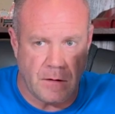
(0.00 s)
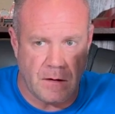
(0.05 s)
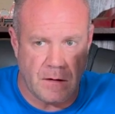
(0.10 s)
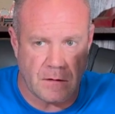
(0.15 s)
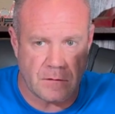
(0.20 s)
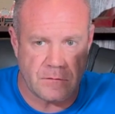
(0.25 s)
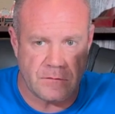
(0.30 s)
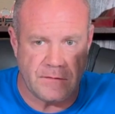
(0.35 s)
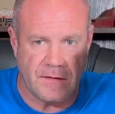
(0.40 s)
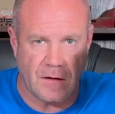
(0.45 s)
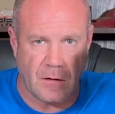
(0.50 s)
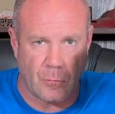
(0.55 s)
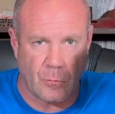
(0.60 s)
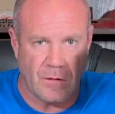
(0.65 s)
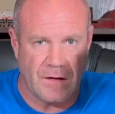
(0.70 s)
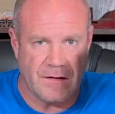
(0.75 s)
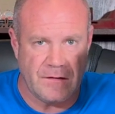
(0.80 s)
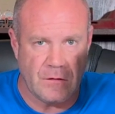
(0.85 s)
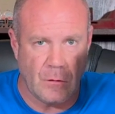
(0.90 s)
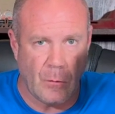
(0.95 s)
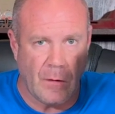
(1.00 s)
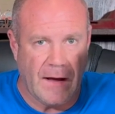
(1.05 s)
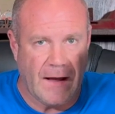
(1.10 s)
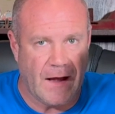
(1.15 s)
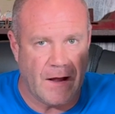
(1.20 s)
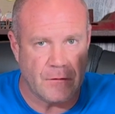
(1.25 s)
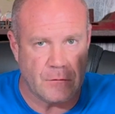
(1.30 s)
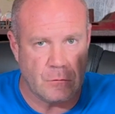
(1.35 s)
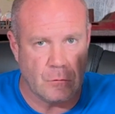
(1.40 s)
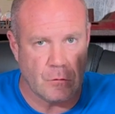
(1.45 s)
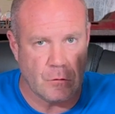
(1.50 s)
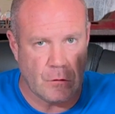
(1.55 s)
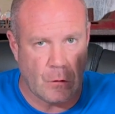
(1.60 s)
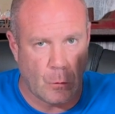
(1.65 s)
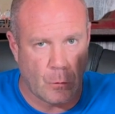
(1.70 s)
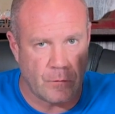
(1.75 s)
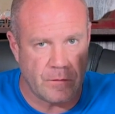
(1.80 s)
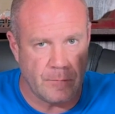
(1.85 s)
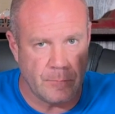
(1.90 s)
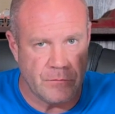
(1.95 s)
They don't really know how to lower
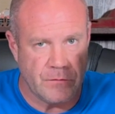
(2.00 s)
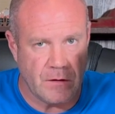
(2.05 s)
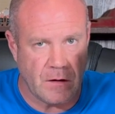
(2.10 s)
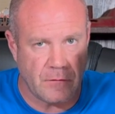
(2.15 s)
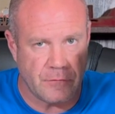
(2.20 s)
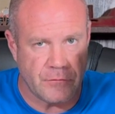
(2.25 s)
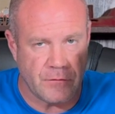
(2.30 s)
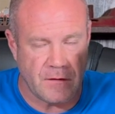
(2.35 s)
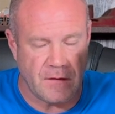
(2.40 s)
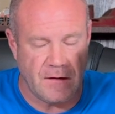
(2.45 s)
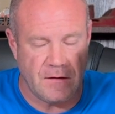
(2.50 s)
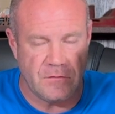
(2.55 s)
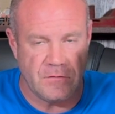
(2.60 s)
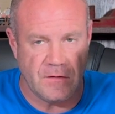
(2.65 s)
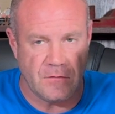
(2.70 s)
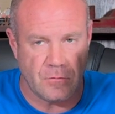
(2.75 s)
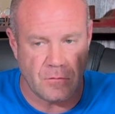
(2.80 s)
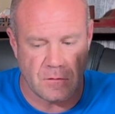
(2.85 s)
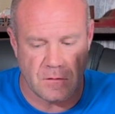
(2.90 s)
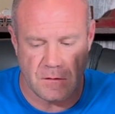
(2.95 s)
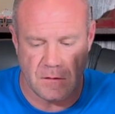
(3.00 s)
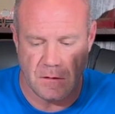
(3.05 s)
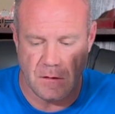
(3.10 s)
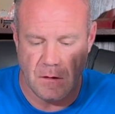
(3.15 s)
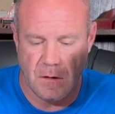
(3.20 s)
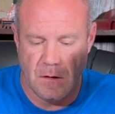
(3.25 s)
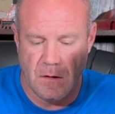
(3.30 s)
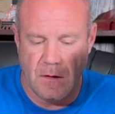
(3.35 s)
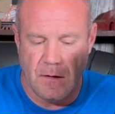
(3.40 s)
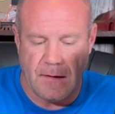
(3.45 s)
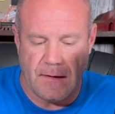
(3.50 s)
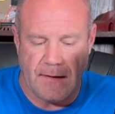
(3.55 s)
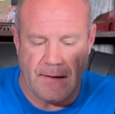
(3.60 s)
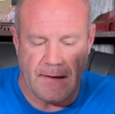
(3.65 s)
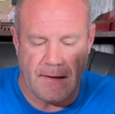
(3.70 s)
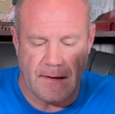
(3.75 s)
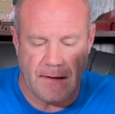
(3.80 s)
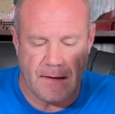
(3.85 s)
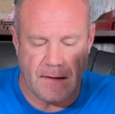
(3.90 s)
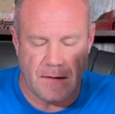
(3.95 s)
themselves eccentrically, and